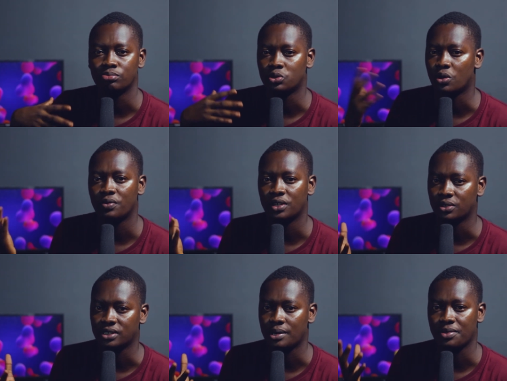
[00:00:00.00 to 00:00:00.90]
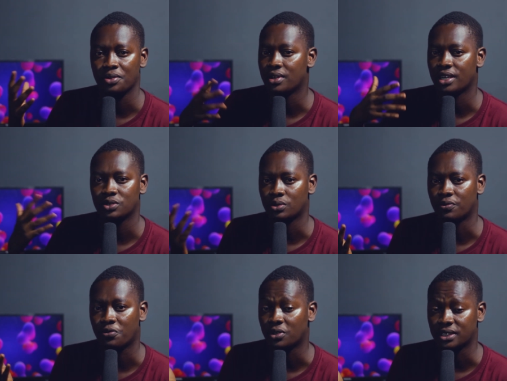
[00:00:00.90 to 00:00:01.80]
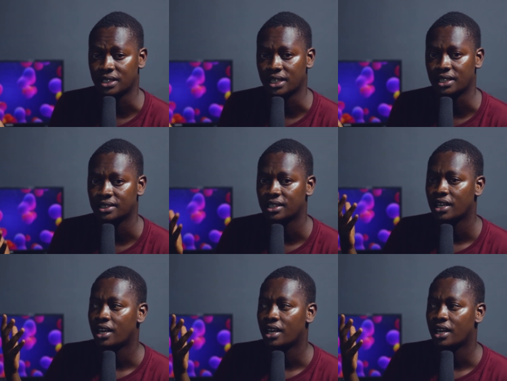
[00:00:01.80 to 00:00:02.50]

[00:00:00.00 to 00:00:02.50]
12 days or something. You get 14 days.